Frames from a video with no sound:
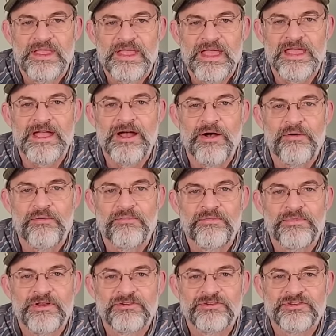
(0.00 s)
Hey,
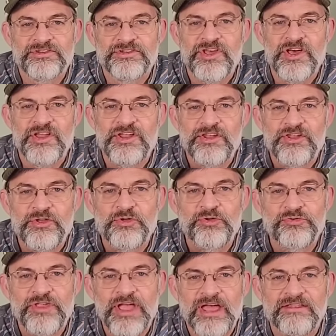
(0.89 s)
y'all, there's a ton of
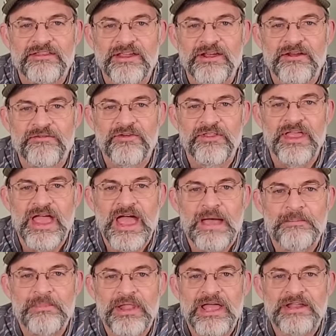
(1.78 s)
news out there for the
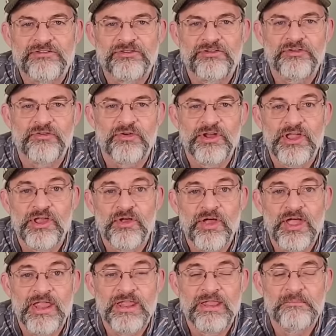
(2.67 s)
Appalachian
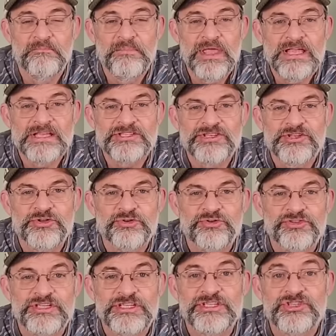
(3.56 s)
Trail, and the biggest
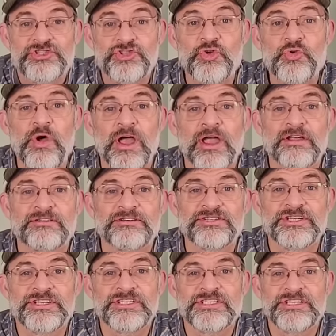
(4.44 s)
news is through hiker
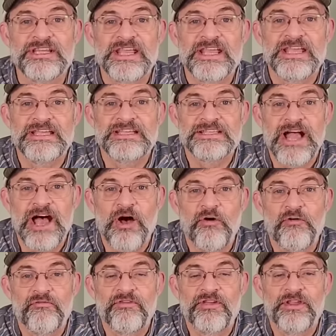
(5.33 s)
season is
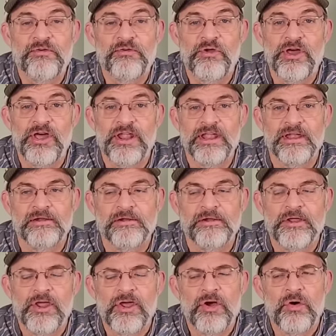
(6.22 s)
off and
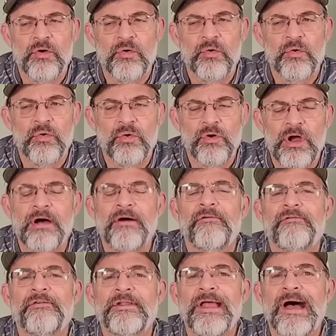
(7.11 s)
running or
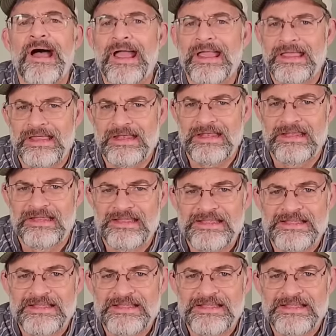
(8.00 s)
off and hiking.